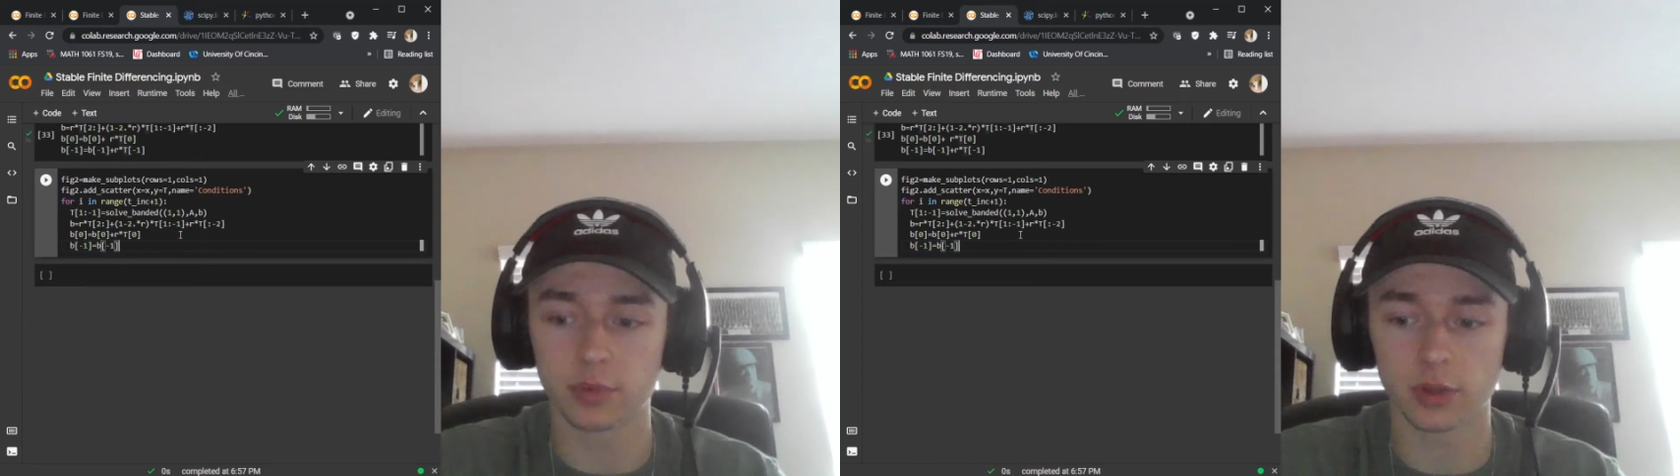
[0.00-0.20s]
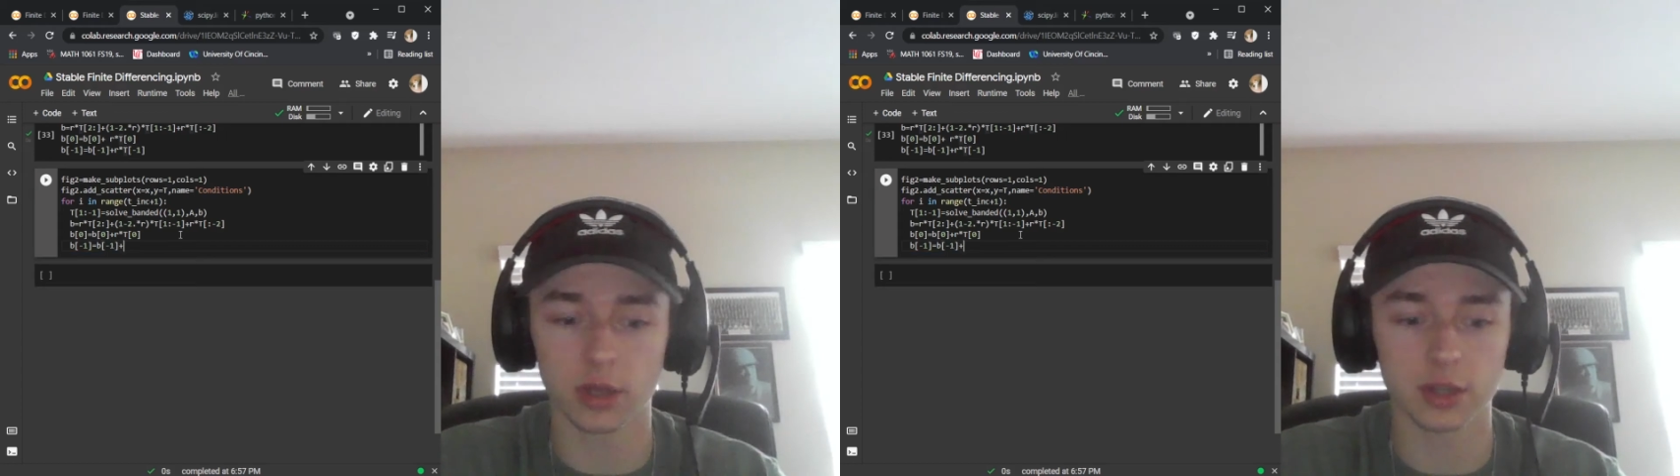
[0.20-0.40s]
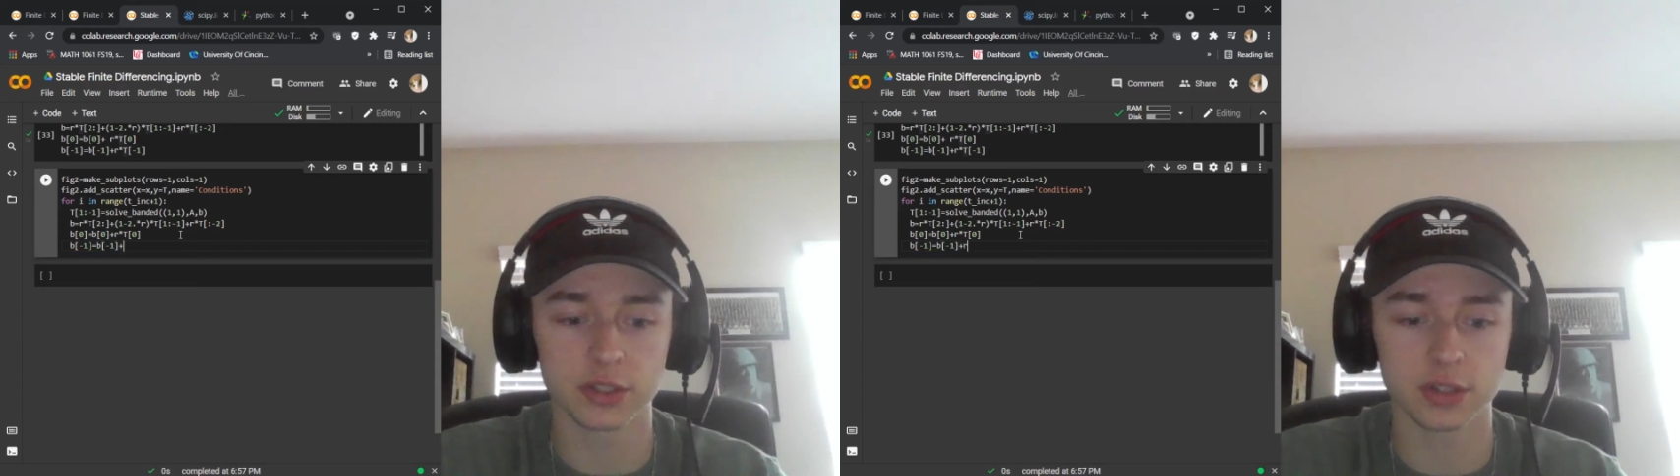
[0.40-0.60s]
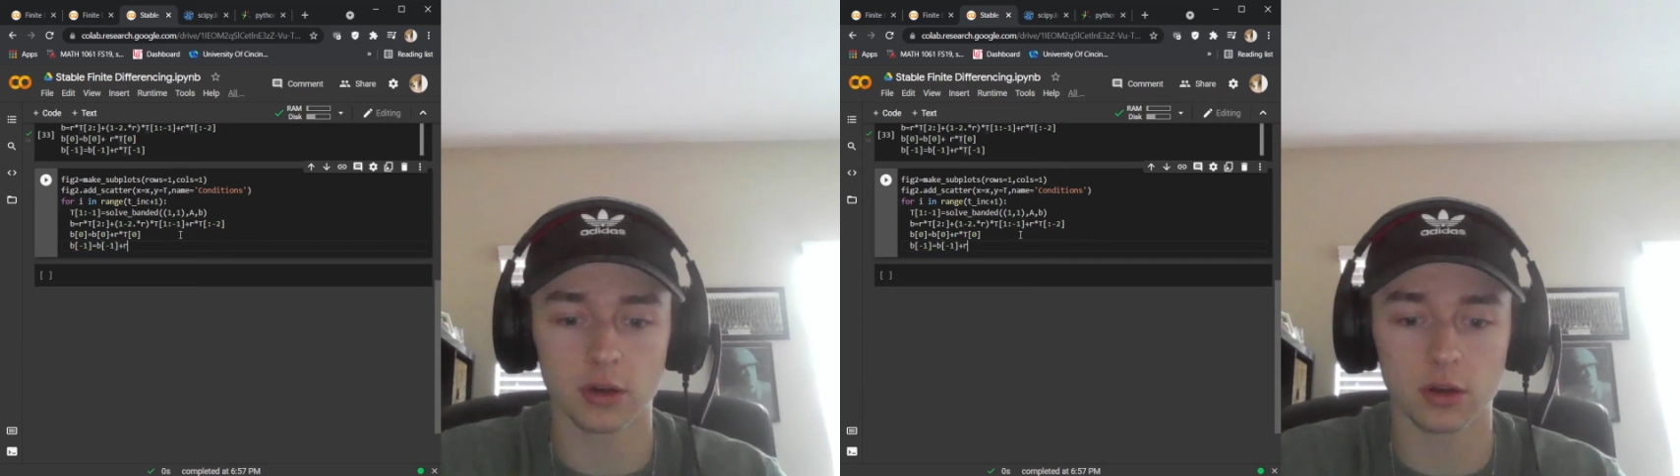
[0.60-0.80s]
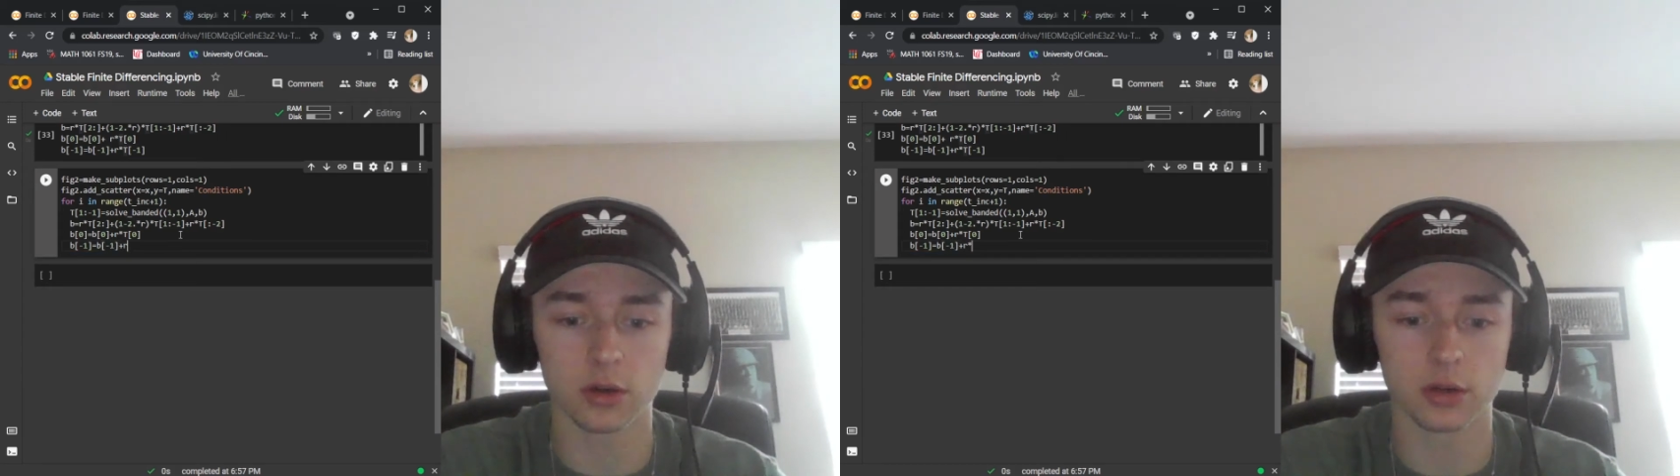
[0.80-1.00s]
plus
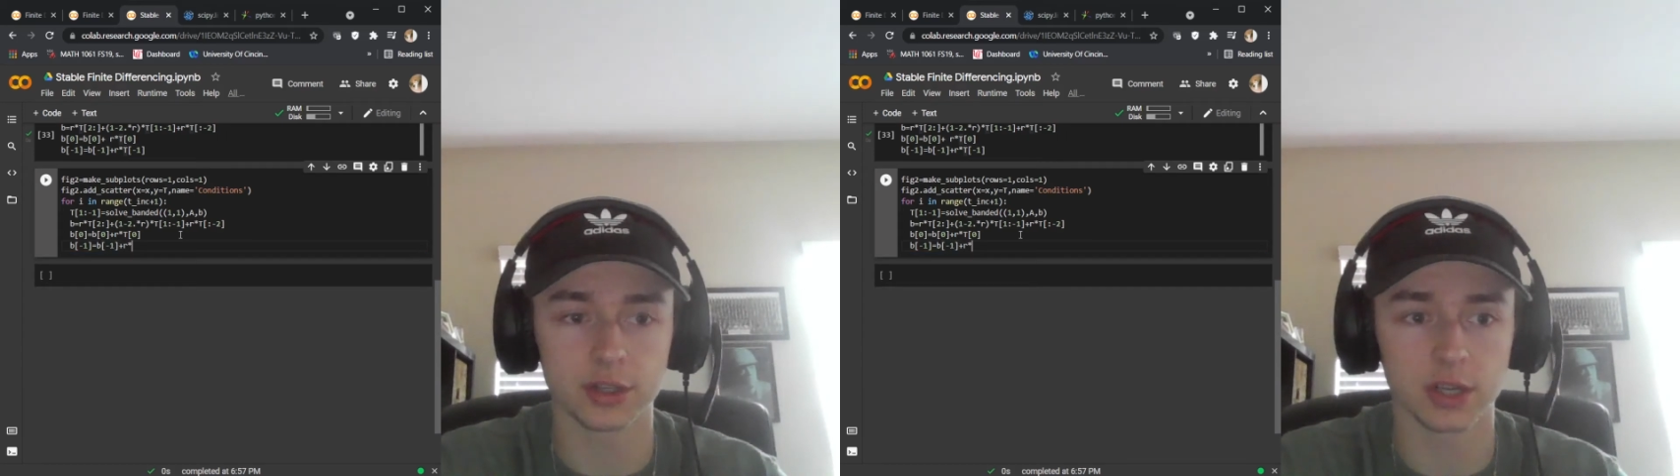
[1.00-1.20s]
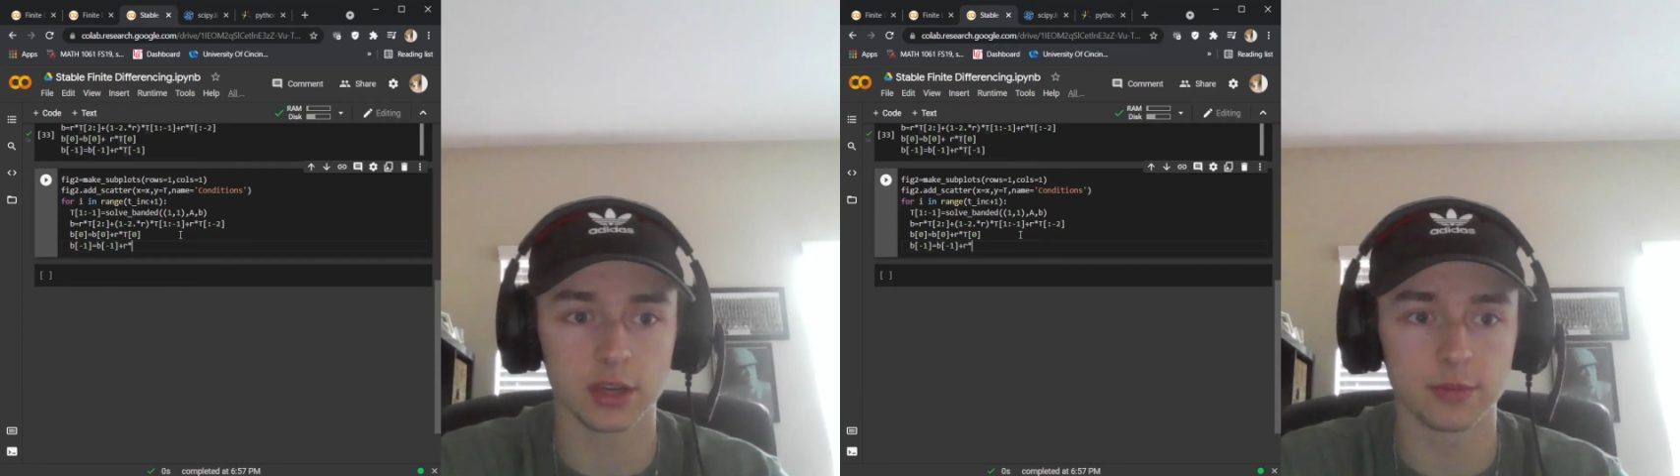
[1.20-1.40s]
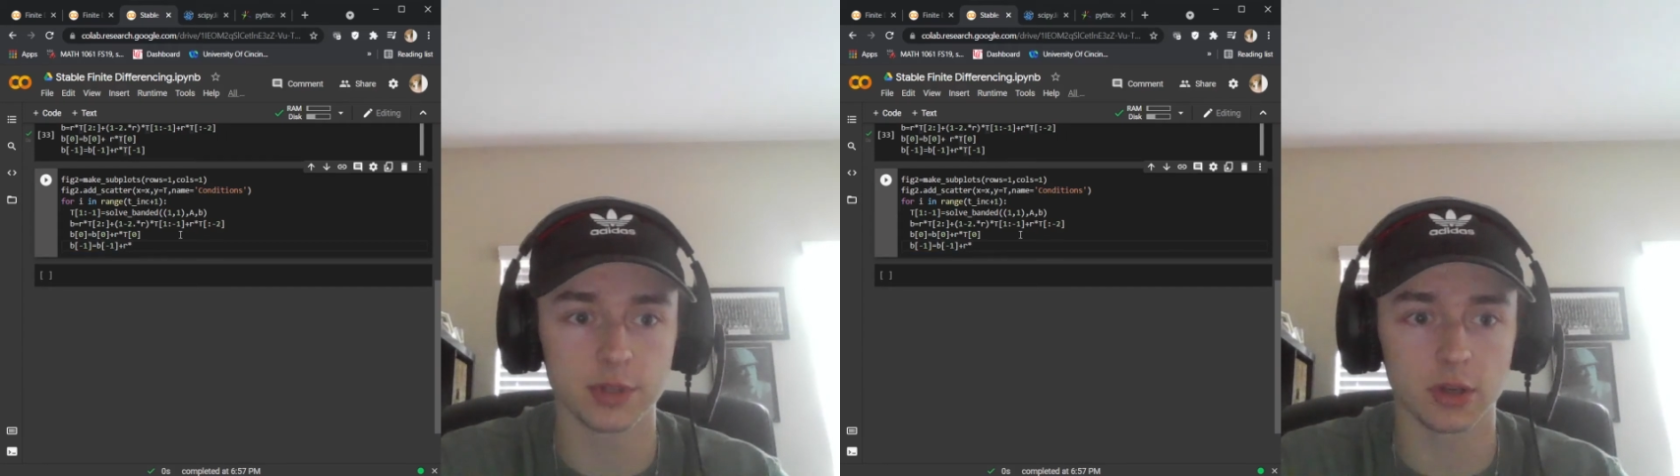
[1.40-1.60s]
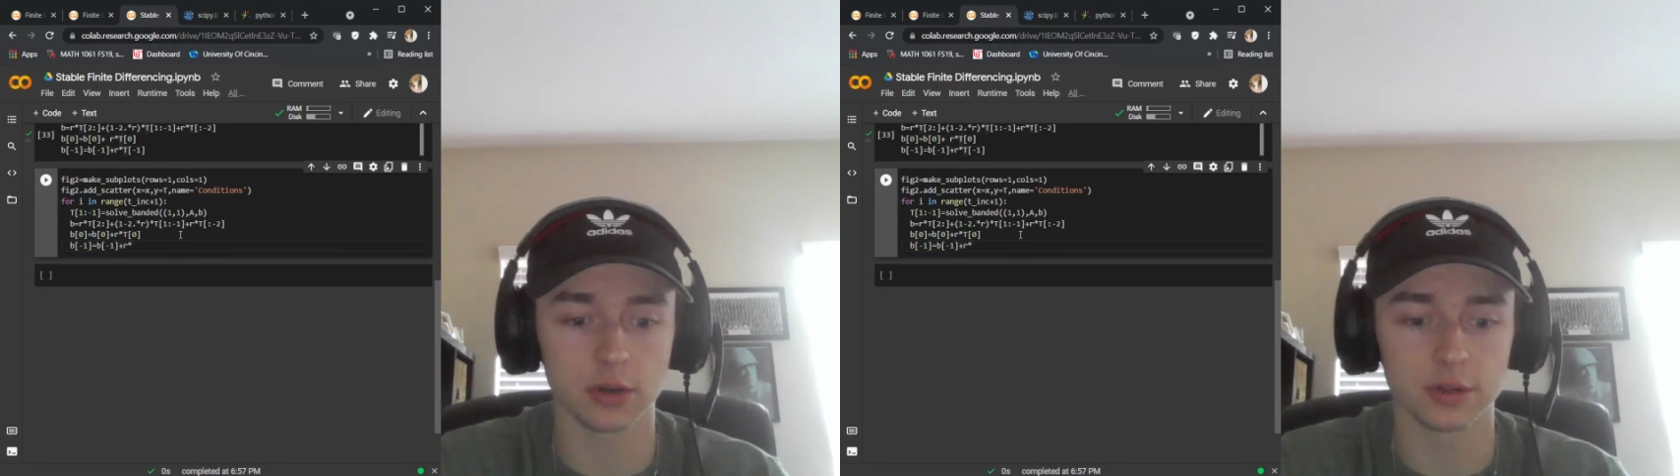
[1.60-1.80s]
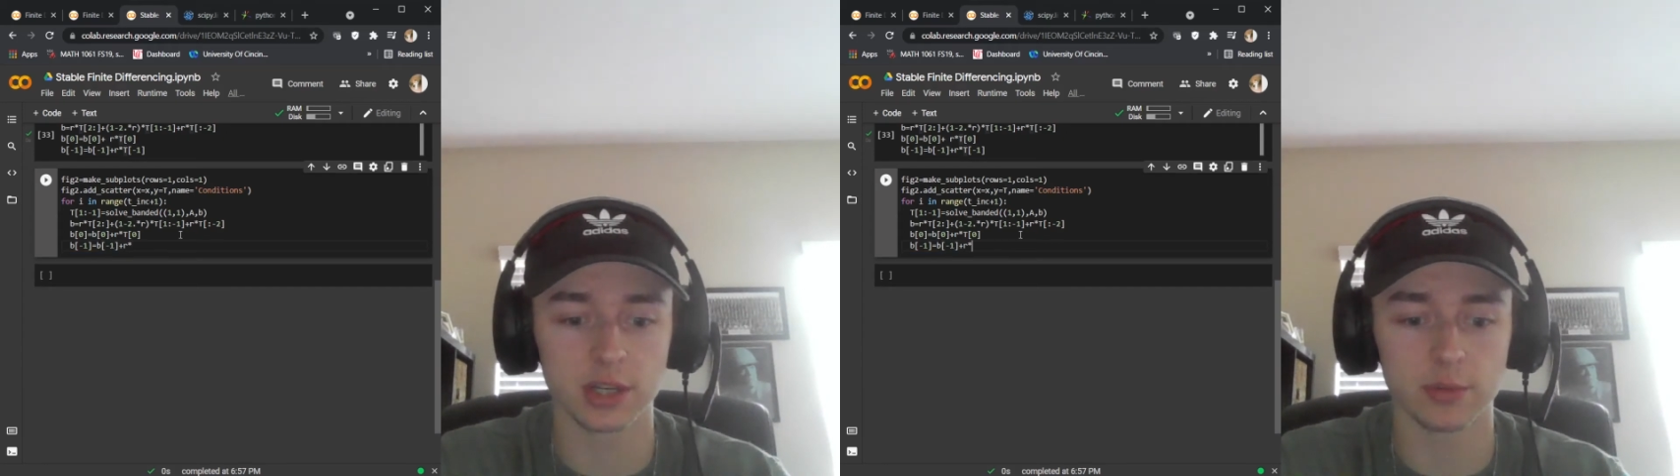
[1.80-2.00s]
r times
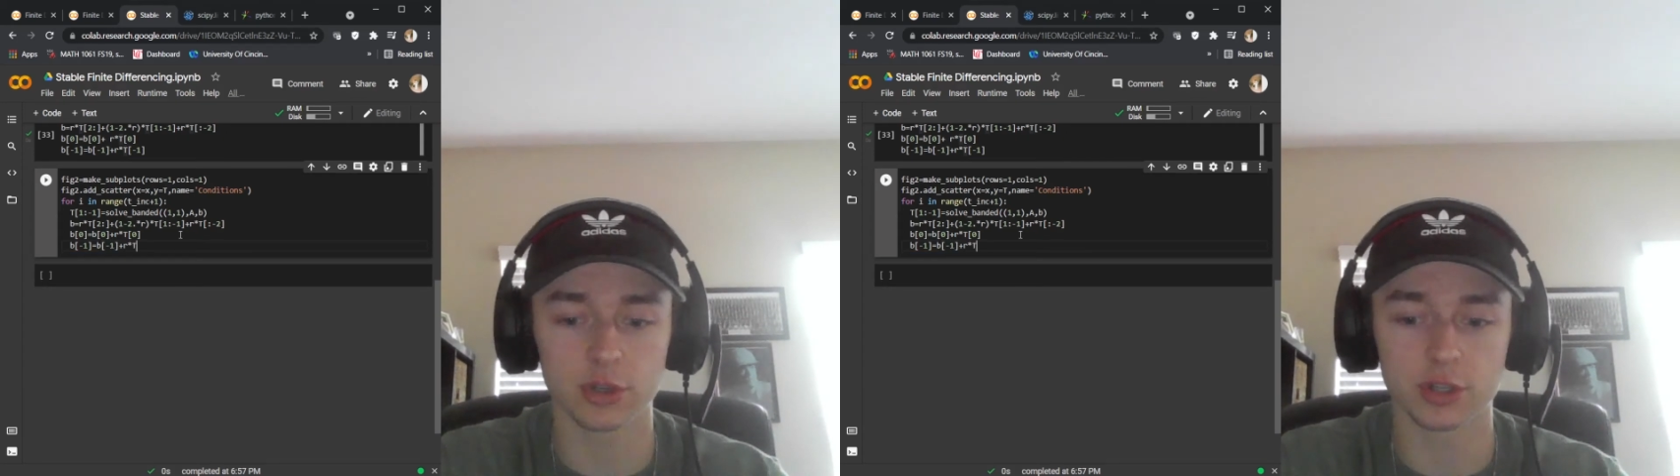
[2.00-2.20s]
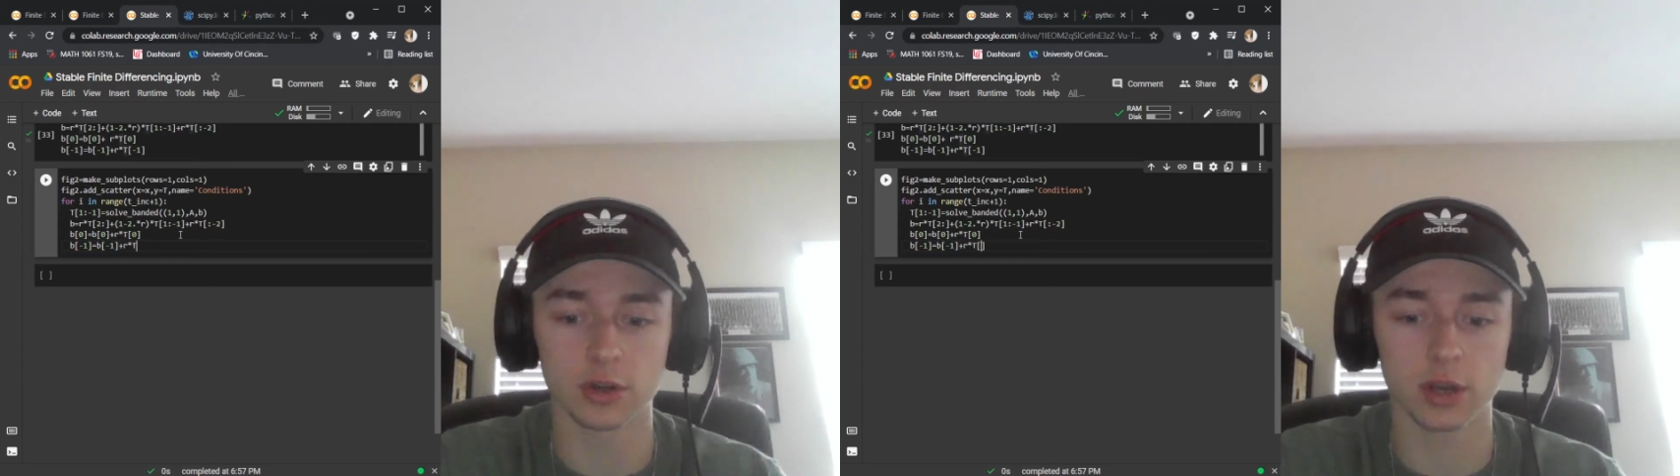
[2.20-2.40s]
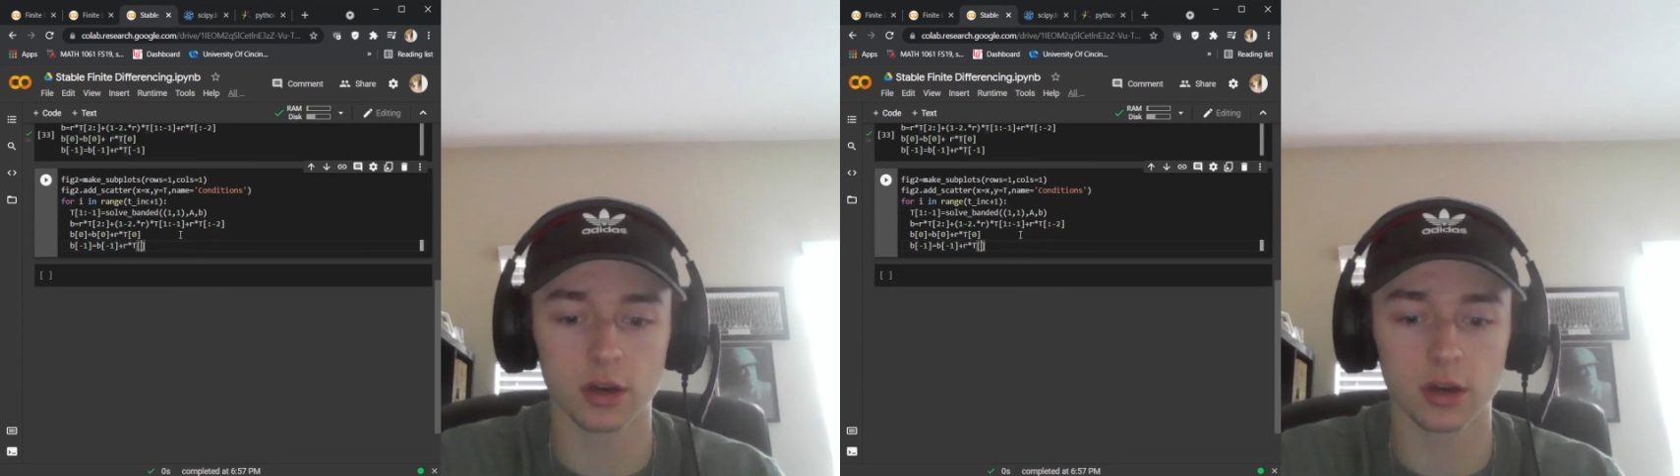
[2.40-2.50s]
our temperature